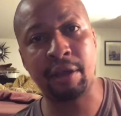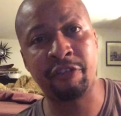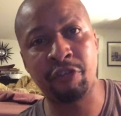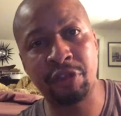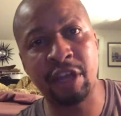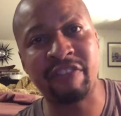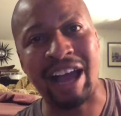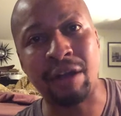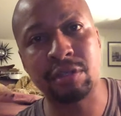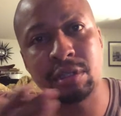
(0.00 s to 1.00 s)
if you think of
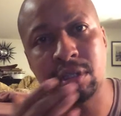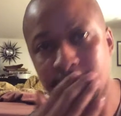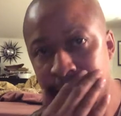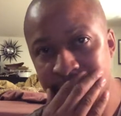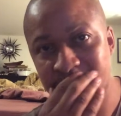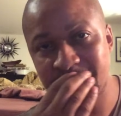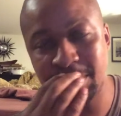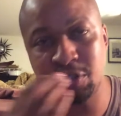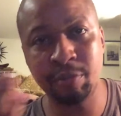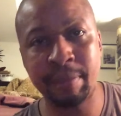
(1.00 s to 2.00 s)
House,
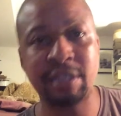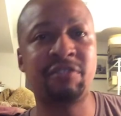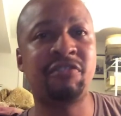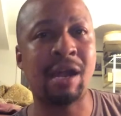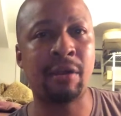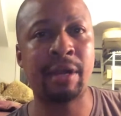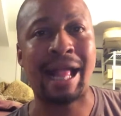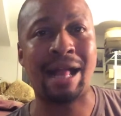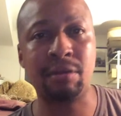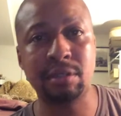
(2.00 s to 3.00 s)
could you imagine firing
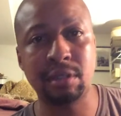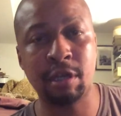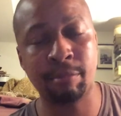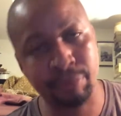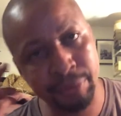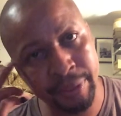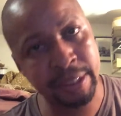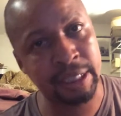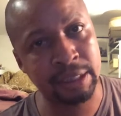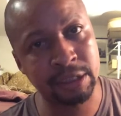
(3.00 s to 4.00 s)
House, a
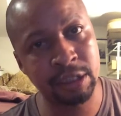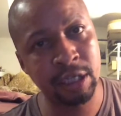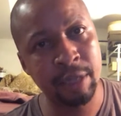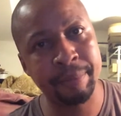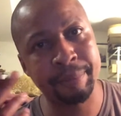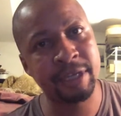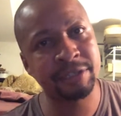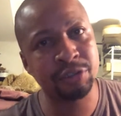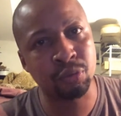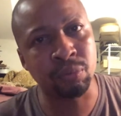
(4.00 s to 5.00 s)
brilliant doctor, but
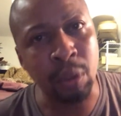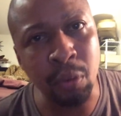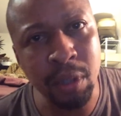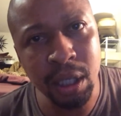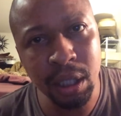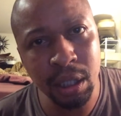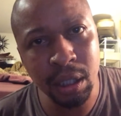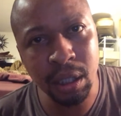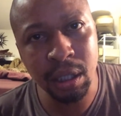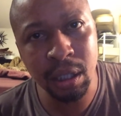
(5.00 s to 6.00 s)
because he's rude,
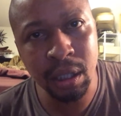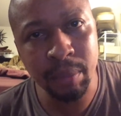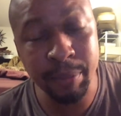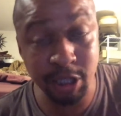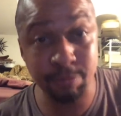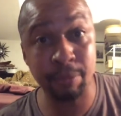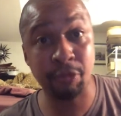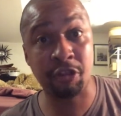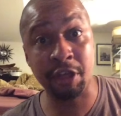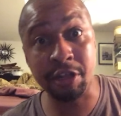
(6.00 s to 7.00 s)
because people
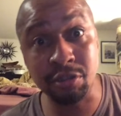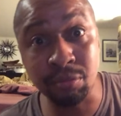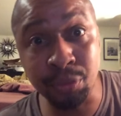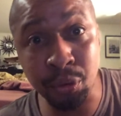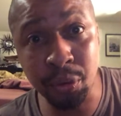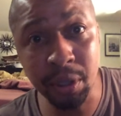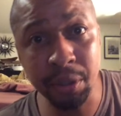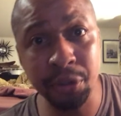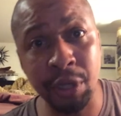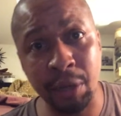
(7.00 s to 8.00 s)
think he's rude,
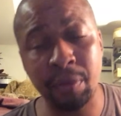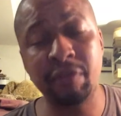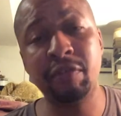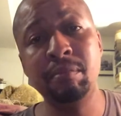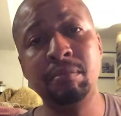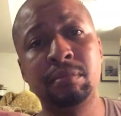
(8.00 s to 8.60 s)
you get rid of him?